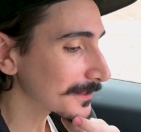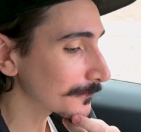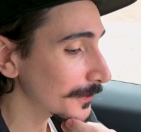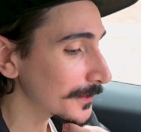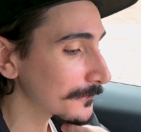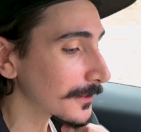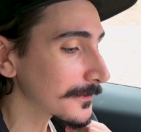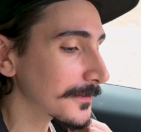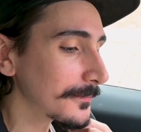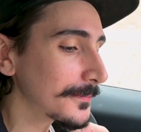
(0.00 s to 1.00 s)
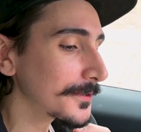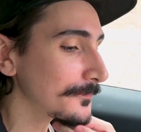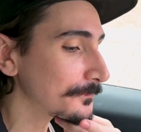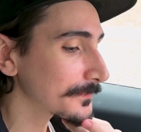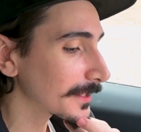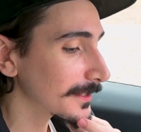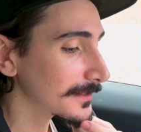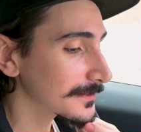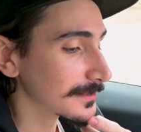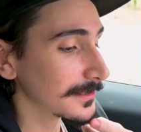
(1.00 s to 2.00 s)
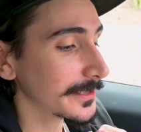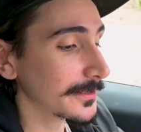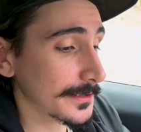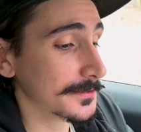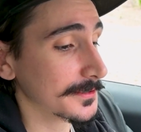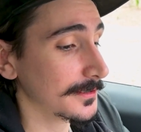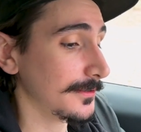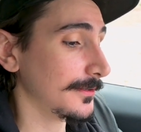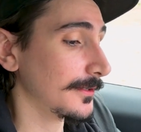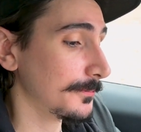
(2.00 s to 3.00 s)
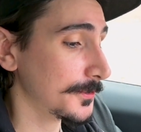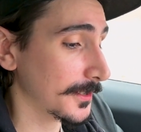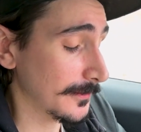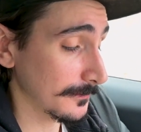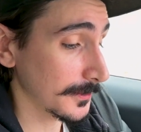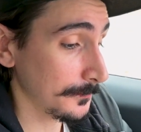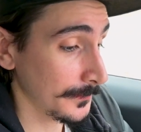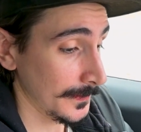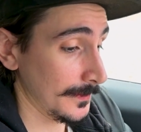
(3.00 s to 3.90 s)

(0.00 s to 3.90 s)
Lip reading: really fucked up, but it is hilarious, objectively,